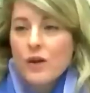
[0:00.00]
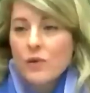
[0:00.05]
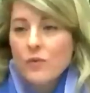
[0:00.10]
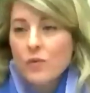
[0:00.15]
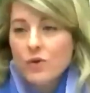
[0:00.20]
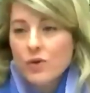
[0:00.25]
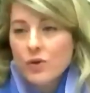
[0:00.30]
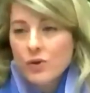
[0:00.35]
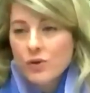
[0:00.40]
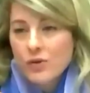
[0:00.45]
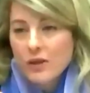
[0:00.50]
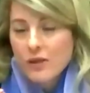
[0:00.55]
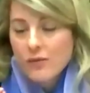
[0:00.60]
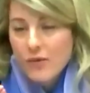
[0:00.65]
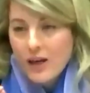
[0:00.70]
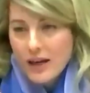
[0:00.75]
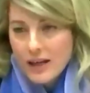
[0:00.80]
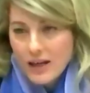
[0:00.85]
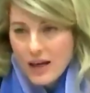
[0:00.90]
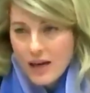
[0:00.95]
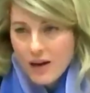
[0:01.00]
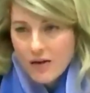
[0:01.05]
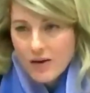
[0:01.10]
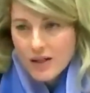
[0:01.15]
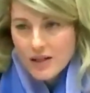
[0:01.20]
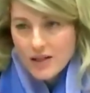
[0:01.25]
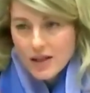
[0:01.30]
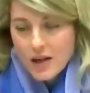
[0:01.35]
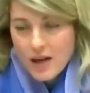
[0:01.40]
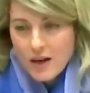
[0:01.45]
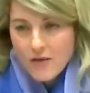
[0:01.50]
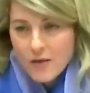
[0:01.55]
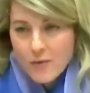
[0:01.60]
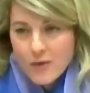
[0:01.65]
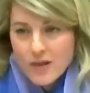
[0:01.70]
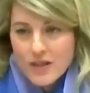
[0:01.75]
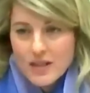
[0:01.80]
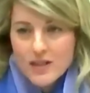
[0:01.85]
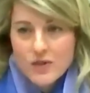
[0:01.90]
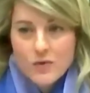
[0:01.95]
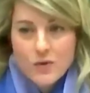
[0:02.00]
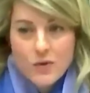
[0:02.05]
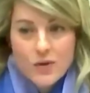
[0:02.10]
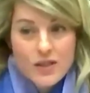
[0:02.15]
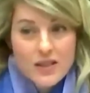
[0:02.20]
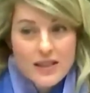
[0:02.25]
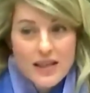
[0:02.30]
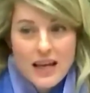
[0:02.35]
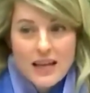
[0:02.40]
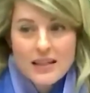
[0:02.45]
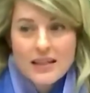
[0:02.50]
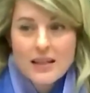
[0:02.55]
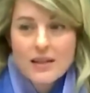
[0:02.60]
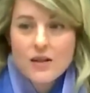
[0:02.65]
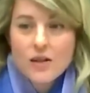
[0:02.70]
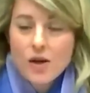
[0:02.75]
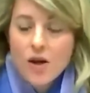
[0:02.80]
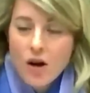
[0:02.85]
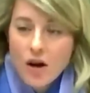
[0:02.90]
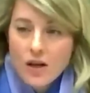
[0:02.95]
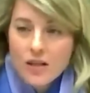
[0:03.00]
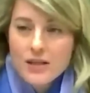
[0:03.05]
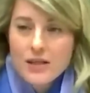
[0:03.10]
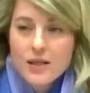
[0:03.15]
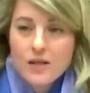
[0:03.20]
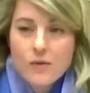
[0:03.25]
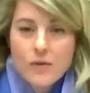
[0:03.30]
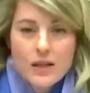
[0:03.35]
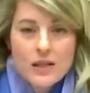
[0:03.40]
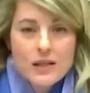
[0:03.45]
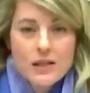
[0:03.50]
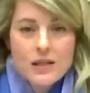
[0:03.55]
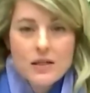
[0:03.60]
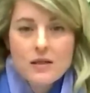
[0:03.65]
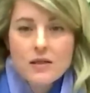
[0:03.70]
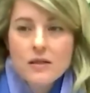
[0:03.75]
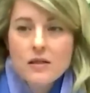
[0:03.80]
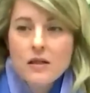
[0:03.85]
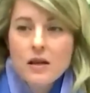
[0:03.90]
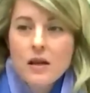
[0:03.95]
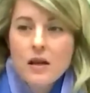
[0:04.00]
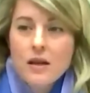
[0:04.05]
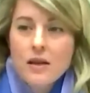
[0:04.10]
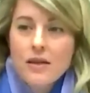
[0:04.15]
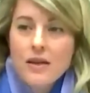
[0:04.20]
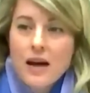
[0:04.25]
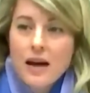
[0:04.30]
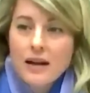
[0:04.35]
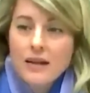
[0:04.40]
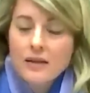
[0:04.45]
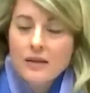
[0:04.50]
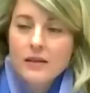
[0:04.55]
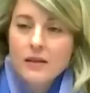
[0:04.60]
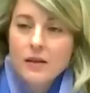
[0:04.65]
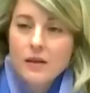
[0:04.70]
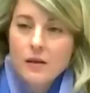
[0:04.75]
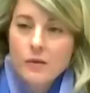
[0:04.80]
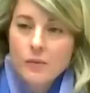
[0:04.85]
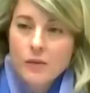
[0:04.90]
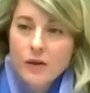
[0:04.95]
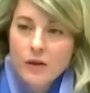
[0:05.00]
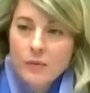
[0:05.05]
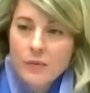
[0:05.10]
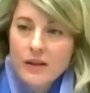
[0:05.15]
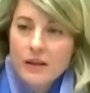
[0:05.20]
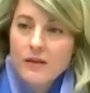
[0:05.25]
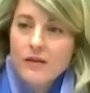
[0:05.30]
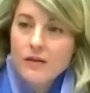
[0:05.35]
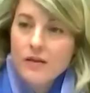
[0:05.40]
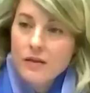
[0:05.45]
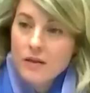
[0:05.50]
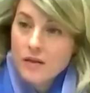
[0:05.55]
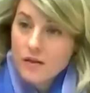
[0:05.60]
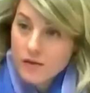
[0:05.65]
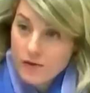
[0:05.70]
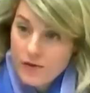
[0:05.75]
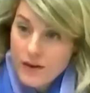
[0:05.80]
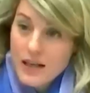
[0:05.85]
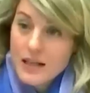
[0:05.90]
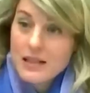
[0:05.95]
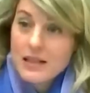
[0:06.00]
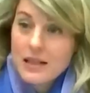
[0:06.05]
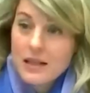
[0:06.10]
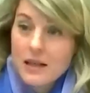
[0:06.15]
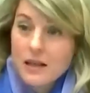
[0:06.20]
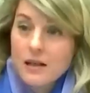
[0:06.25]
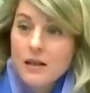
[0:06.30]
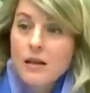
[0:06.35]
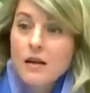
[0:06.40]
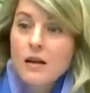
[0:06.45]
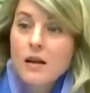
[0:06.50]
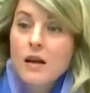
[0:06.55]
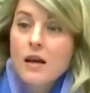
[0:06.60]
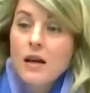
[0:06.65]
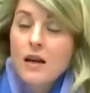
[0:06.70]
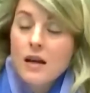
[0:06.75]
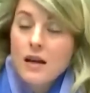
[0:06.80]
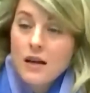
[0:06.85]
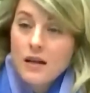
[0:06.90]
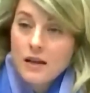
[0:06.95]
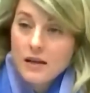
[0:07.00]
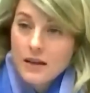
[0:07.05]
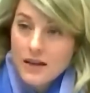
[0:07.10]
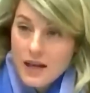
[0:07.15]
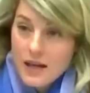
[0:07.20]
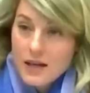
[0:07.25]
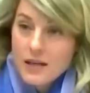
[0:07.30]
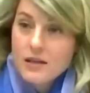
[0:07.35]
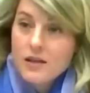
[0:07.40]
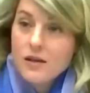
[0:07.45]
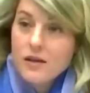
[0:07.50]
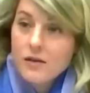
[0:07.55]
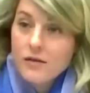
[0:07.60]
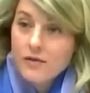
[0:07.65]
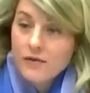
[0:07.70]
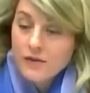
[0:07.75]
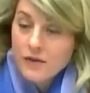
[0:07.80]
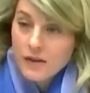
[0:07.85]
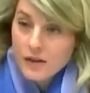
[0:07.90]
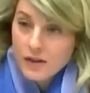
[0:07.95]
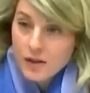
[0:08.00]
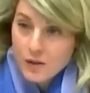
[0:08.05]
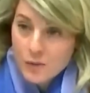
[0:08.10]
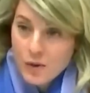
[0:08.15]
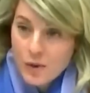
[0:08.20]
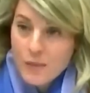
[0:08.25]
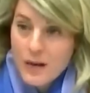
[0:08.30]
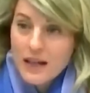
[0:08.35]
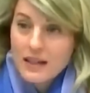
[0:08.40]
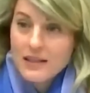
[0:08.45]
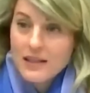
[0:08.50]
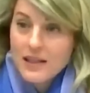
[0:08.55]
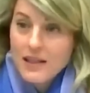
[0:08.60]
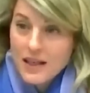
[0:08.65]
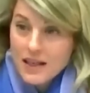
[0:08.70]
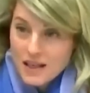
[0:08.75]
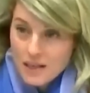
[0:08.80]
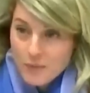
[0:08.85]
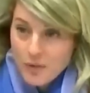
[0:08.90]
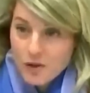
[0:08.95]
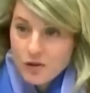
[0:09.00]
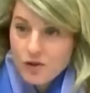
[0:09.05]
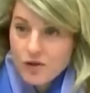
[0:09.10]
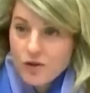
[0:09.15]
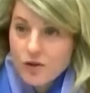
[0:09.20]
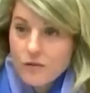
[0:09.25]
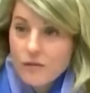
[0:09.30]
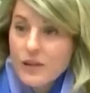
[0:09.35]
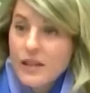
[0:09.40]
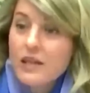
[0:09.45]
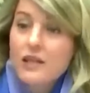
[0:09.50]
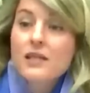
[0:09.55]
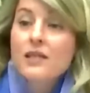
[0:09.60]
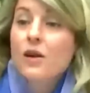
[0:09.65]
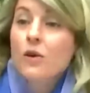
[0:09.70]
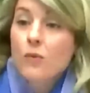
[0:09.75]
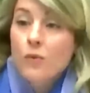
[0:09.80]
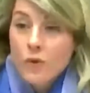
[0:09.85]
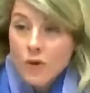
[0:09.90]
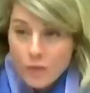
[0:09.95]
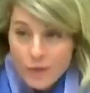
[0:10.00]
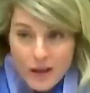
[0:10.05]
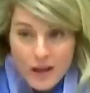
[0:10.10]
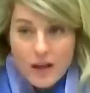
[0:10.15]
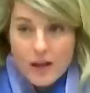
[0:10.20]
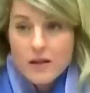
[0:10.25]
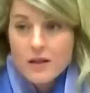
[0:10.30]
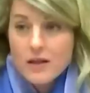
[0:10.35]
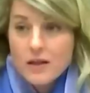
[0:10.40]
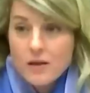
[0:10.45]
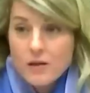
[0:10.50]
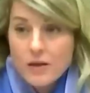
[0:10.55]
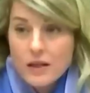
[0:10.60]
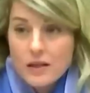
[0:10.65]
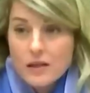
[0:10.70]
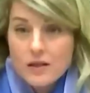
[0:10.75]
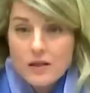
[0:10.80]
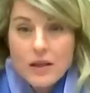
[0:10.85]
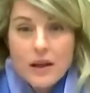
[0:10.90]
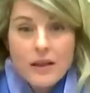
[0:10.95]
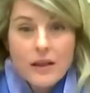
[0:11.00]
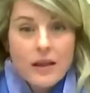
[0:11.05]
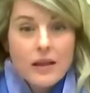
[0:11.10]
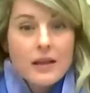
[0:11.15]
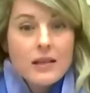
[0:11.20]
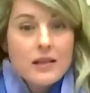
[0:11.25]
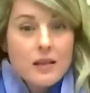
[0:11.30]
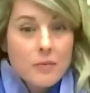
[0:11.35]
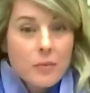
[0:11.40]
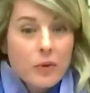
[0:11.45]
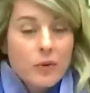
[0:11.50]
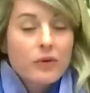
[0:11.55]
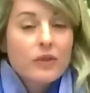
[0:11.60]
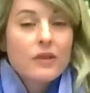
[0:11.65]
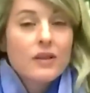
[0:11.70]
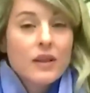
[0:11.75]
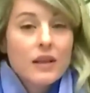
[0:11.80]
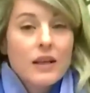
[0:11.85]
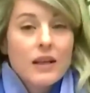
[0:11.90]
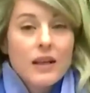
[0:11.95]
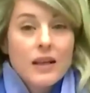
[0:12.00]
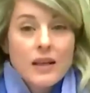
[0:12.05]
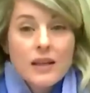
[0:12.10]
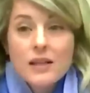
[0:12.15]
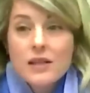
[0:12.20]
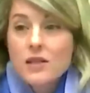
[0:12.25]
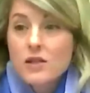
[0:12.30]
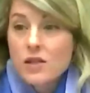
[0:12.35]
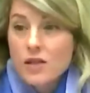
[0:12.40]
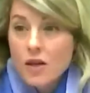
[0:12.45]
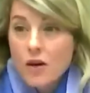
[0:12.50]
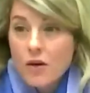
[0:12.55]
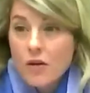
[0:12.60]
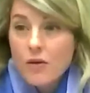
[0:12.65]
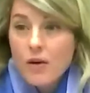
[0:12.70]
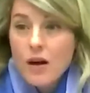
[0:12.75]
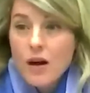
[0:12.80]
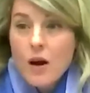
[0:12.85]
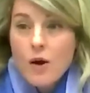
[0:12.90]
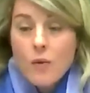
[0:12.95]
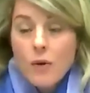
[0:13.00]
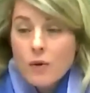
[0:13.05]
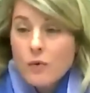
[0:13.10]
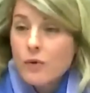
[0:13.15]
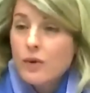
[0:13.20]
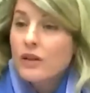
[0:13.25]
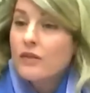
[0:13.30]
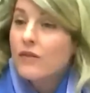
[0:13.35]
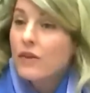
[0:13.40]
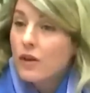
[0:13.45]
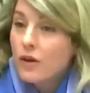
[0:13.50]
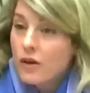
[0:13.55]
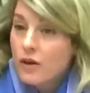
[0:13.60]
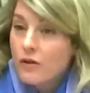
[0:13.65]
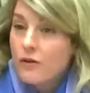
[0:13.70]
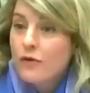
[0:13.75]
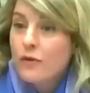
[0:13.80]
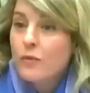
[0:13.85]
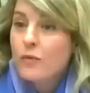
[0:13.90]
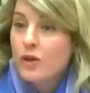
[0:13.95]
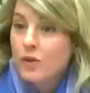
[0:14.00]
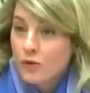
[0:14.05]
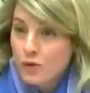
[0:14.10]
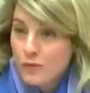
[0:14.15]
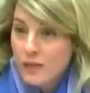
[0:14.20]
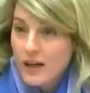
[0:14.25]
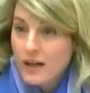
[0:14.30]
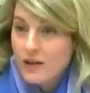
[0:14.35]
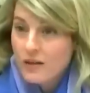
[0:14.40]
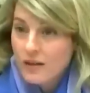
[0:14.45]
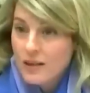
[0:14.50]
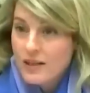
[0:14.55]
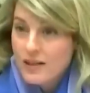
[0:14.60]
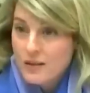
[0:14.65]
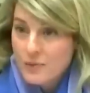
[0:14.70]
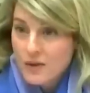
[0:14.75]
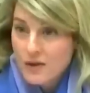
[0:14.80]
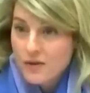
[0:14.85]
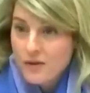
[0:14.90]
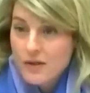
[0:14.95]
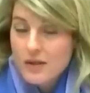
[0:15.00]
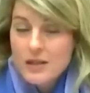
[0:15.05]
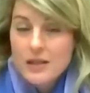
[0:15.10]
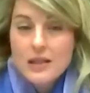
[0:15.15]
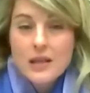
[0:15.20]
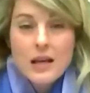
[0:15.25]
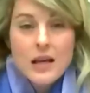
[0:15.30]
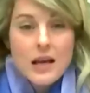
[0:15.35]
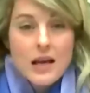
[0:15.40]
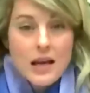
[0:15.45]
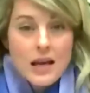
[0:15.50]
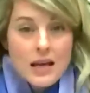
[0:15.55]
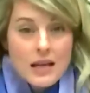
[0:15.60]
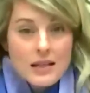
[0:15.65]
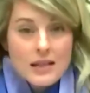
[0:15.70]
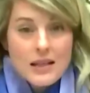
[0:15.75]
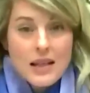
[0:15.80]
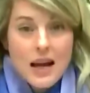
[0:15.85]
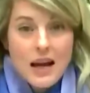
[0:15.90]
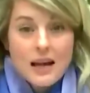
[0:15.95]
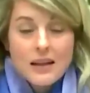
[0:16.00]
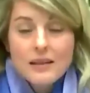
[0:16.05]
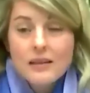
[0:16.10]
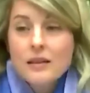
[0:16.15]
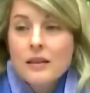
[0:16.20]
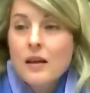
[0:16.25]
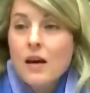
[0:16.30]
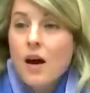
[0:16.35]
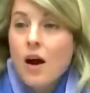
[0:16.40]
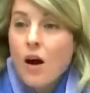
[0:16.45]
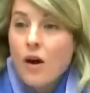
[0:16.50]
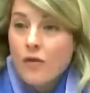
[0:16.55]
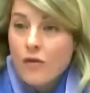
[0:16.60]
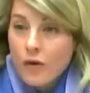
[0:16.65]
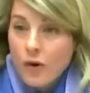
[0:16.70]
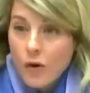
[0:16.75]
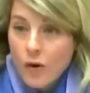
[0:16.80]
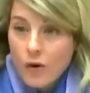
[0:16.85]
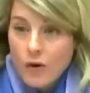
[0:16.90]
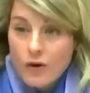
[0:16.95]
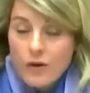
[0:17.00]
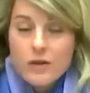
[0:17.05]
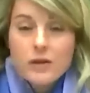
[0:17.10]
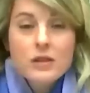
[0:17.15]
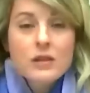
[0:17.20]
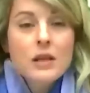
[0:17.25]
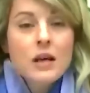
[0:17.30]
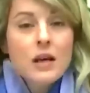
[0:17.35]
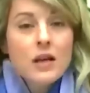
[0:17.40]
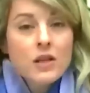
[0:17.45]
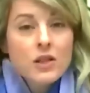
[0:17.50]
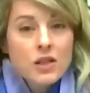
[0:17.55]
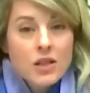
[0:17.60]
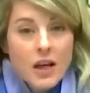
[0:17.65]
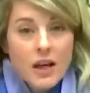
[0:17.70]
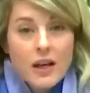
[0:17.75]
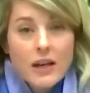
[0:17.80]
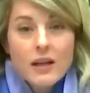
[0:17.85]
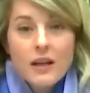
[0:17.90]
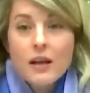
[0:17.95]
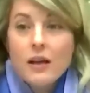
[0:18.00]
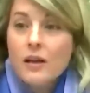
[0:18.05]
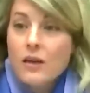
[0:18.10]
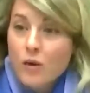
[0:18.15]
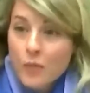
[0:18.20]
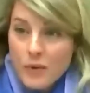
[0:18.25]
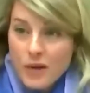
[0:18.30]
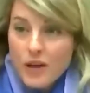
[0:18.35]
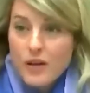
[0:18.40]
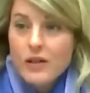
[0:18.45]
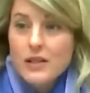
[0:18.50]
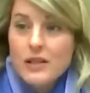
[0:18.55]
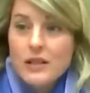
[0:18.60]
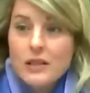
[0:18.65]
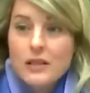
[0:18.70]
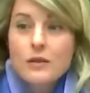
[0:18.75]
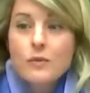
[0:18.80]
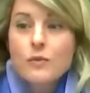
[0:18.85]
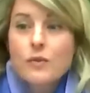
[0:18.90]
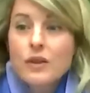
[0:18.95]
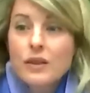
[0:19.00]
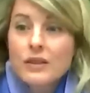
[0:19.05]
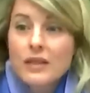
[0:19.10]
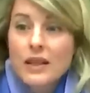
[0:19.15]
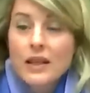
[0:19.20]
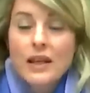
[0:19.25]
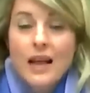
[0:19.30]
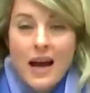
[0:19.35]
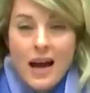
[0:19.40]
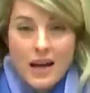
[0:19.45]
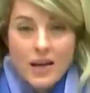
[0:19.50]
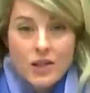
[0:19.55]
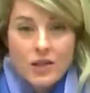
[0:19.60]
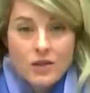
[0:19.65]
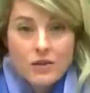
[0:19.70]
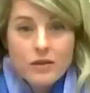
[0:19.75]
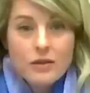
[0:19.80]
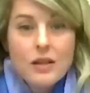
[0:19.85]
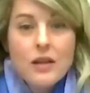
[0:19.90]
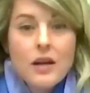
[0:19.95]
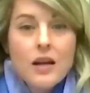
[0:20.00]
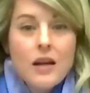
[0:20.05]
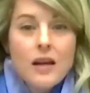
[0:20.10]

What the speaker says: what we're doing right now as a government is we're assessing the consequences that we'll be facing in case of diplomatic expulsion, because there will be consequences. I think it's important that Canadians know what we've learned from the two Michael experience is that, of course, China and the PRC will take action.